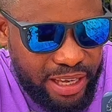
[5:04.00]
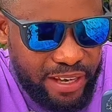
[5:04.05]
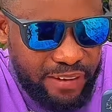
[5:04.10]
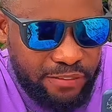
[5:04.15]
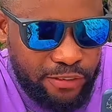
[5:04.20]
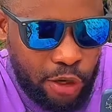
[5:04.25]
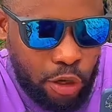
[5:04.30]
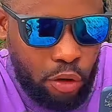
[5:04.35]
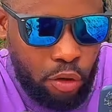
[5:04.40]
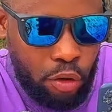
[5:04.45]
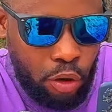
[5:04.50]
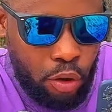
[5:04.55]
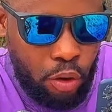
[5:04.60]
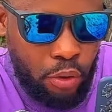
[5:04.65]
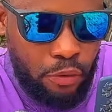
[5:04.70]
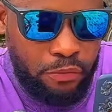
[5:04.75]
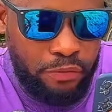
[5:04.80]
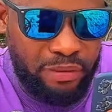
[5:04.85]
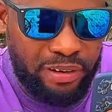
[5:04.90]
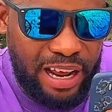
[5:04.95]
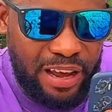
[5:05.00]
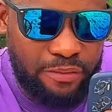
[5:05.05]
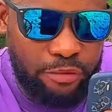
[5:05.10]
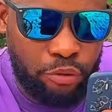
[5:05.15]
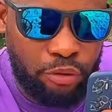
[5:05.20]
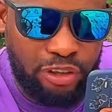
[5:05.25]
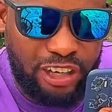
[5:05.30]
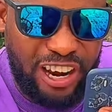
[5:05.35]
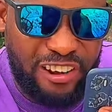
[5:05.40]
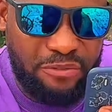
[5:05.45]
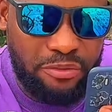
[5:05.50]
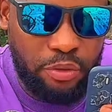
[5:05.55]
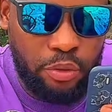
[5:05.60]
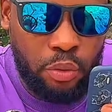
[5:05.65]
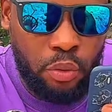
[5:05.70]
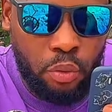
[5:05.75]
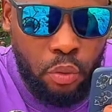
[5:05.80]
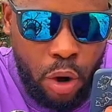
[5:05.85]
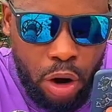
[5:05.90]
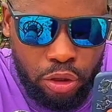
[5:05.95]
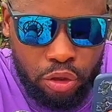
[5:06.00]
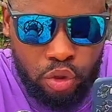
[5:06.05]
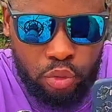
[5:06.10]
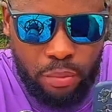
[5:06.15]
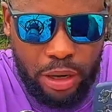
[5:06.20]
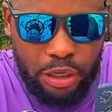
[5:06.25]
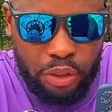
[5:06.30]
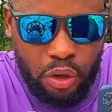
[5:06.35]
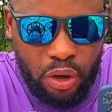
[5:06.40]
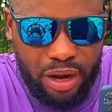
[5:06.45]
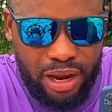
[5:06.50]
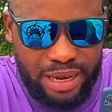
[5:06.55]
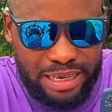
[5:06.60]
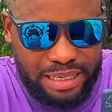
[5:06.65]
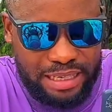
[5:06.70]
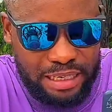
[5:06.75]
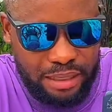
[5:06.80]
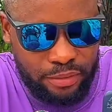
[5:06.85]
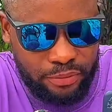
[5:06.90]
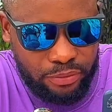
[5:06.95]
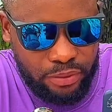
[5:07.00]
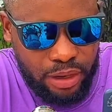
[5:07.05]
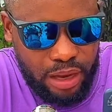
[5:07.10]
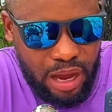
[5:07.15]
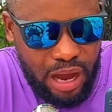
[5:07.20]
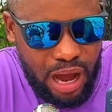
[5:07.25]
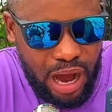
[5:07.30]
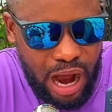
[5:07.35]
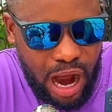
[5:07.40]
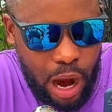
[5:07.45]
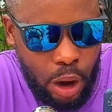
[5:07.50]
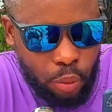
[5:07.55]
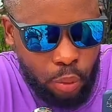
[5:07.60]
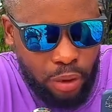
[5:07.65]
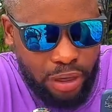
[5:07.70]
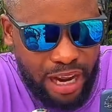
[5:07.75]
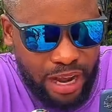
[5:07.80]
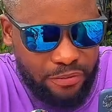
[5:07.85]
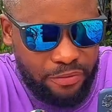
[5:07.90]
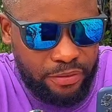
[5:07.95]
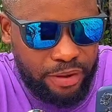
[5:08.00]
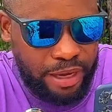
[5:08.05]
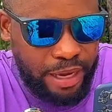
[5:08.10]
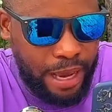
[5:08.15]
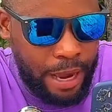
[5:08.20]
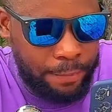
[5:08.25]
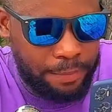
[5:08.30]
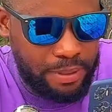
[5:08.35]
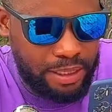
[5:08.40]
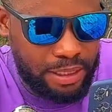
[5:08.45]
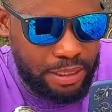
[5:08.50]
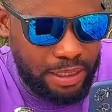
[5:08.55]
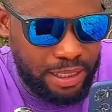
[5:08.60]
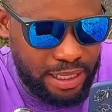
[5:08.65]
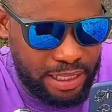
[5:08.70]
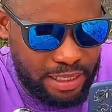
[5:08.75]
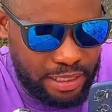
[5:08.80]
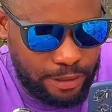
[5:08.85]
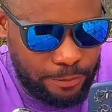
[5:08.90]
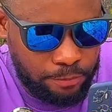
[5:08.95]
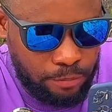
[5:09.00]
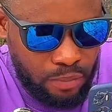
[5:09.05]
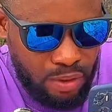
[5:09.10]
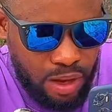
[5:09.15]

If the clock of life could have been run to my younger self, I would have kept it.